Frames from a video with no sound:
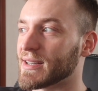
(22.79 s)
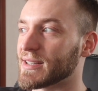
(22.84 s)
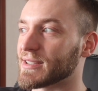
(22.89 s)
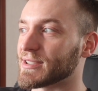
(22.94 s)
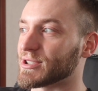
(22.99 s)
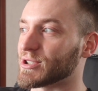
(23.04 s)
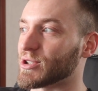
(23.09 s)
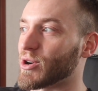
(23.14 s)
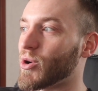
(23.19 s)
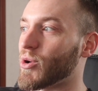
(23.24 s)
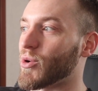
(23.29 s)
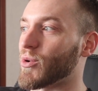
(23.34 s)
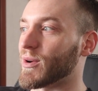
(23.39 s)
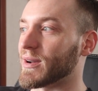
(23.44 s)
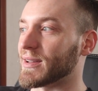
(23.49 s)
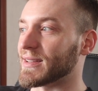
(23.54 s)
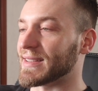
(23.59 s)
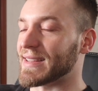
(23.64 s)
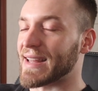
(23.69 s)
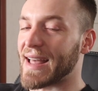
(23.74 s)
So
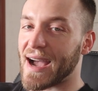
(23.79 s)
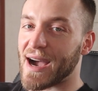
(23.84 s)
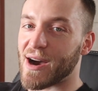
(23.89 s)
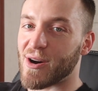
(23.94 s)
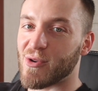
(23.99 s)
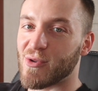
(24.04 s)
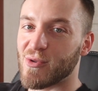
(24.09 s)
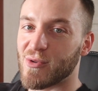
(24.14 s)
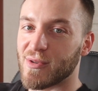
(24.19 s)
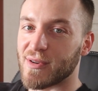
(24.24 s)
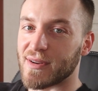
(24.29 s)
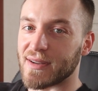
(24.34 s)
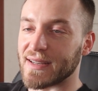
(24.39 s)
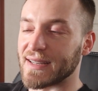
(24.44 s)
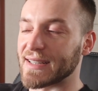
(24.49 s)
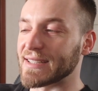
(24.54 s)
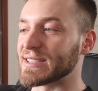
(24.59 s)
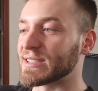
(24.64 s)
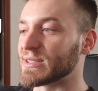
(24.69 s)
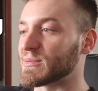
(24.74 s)
now
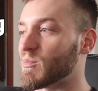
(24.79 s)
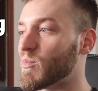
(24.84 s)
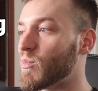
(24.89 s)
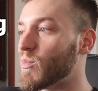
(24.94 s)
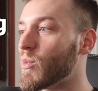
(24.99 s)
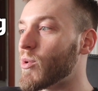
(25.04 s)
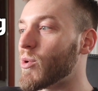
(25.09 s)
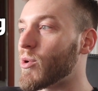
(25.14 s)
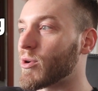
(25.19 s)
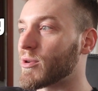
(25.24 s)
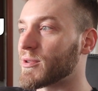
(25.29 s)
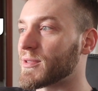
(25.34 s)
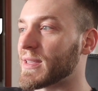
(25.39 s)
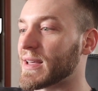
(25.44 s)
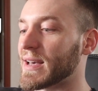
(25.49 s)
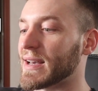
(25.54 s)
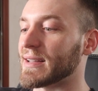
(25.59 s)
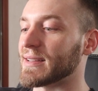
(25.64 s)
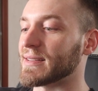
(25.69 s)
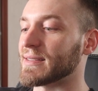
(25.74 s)
it's more
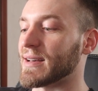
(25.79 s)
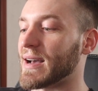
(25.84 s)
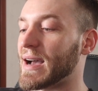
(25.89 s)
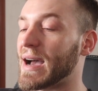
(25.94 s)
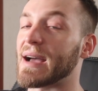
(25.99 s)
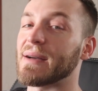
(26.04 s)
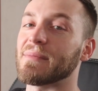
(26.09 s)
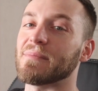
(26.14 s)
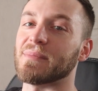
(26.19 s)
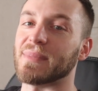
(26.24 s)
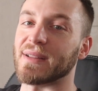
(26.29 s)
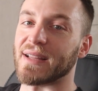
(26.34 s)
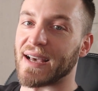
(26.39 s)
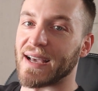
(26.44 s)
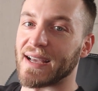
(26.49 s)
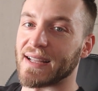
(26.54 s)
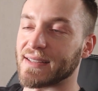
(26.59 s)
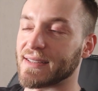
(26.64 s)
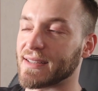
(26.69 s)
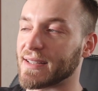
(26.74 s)
than I'm
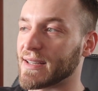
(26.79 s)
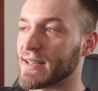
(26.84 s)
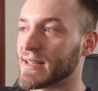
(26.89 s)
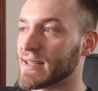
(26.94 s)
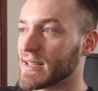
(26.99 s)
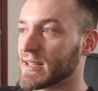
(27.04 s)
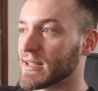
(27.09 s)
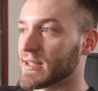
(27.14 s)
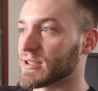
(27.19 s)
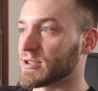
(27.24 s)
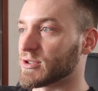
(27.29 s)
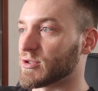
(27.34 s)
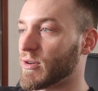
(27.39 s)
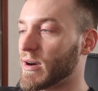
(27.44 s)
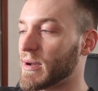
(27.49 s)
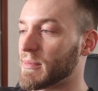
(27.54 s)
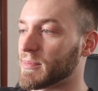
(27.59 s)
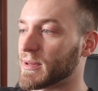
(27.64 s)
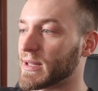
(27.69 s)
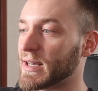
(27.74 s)
planned. So
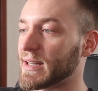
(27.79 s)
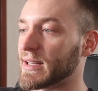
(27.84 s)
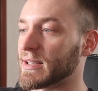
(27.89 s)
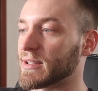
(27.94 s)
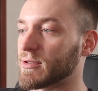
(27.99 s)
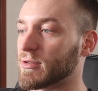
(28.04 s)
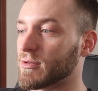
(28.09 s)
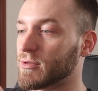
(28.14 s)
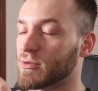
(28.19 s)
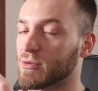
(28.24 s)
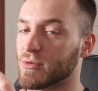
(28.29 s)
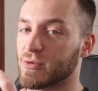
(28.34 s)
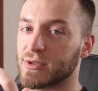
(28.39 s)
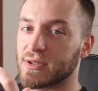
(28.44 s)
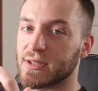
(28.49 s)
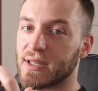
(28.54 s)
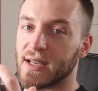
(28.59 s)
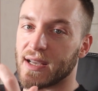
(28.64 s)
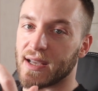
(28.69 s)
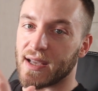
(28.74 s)
I'm planning to
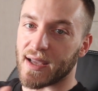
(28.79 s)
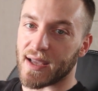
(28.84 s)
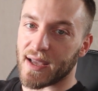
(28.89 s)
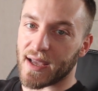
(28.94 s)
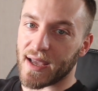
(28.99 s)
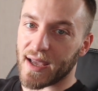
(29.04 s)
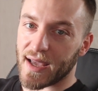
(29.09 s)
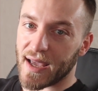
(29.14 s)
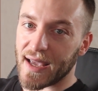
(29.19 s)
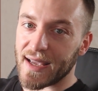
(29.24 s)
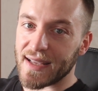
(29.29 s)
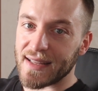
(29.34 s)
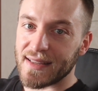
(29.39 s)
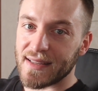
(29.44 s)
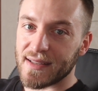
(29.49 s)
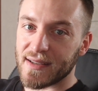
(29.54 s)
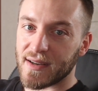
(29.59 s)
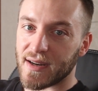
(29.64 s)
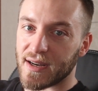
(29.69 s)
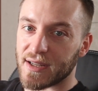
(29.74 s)
lose
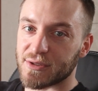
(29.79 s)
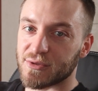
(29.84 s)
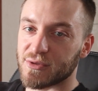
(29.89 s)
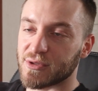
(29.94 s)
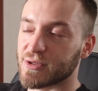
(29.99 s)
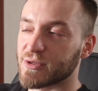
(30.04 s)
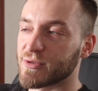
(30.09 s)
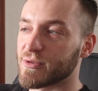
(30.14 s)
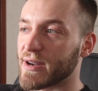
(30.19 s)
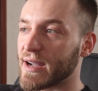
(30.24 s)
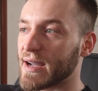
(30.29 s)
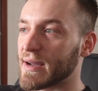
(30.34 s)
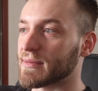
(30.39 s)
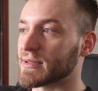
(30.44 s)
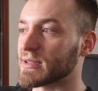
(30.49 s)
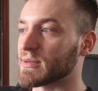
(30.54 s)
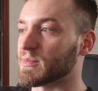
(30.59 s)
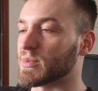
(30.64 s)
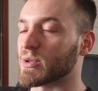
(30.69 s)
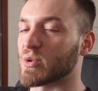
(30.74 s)
800
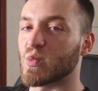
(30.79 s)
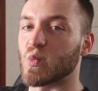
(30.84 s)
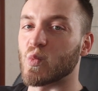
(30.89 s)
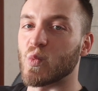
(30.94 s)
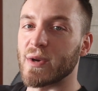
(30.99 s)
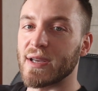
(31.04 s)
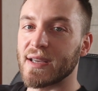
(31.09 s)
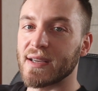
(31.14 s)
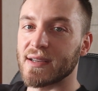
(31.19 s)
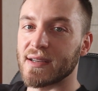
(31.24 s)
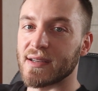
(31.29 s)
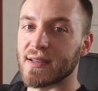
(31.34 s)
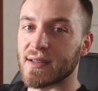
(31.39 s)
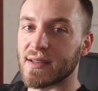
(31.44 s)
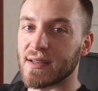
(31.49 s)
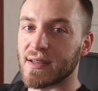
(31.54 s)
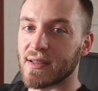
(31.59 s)
grams per week.